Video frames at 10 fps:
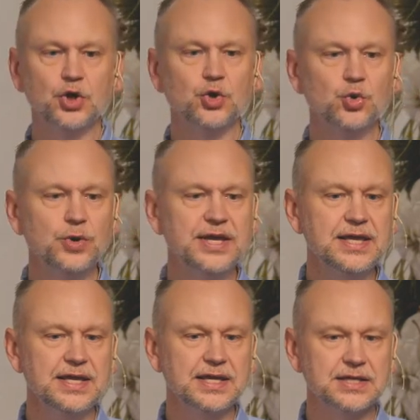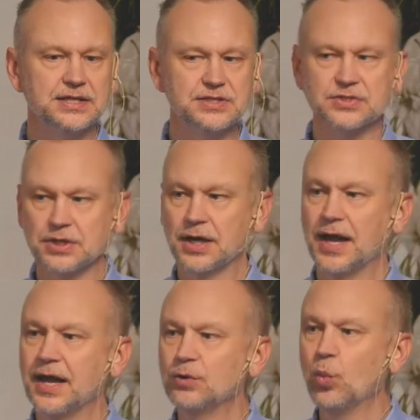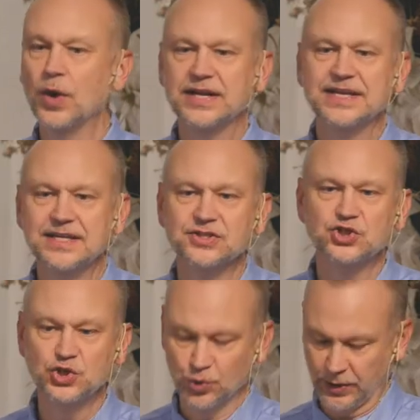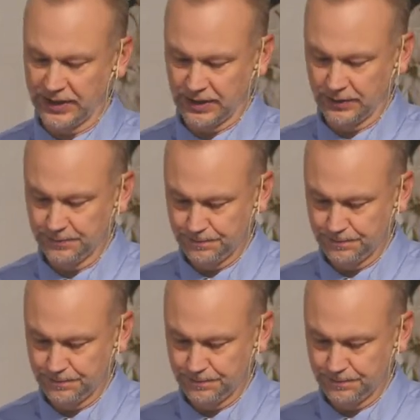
who he is and what he is doing.